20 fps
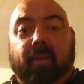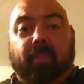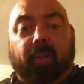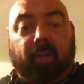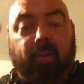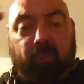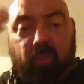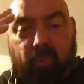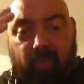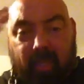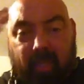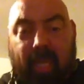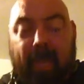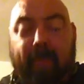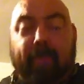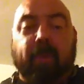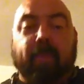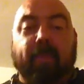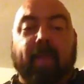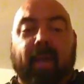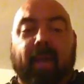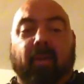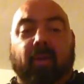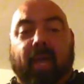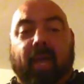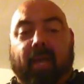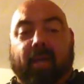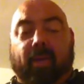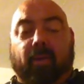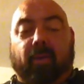But if you can keep your
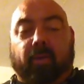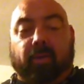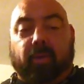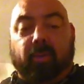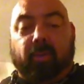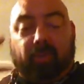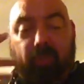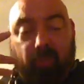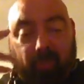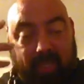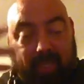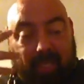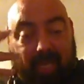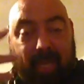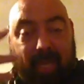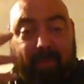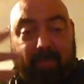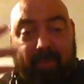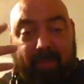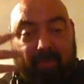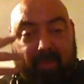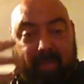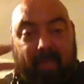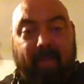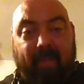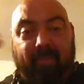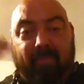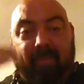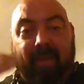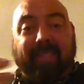mental head on you and you can keep
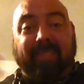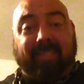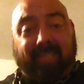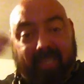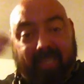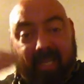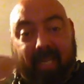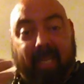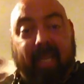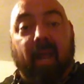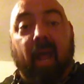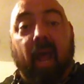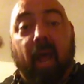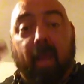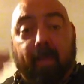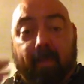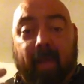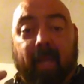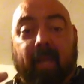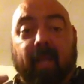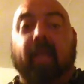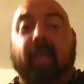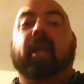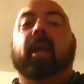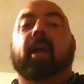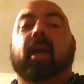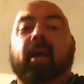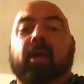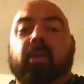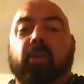investing in it mentally,
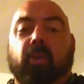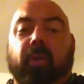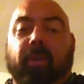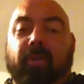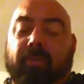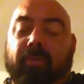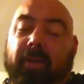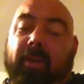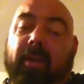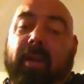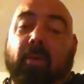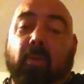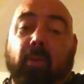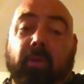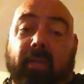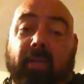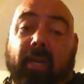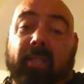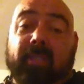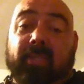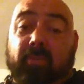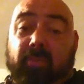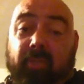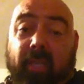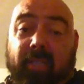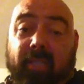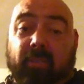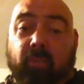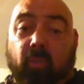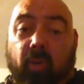you can figure out what does and
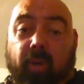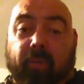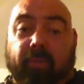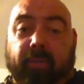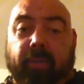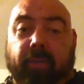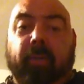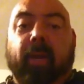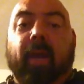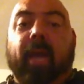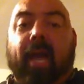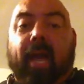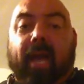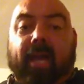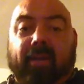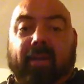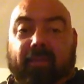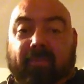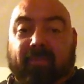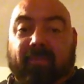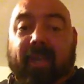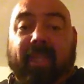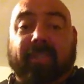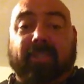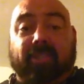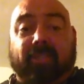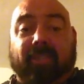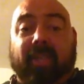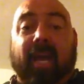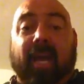doesn't work for you and
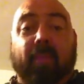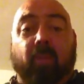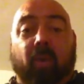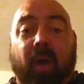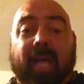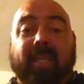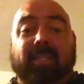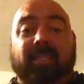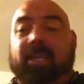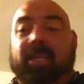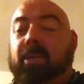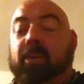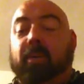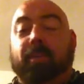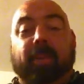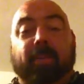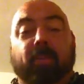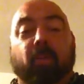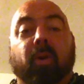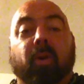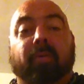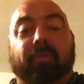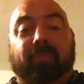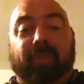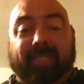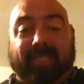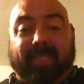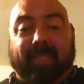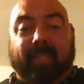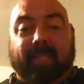invest your time wisely. You can be more
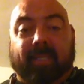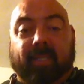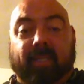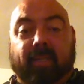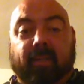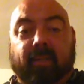efficient.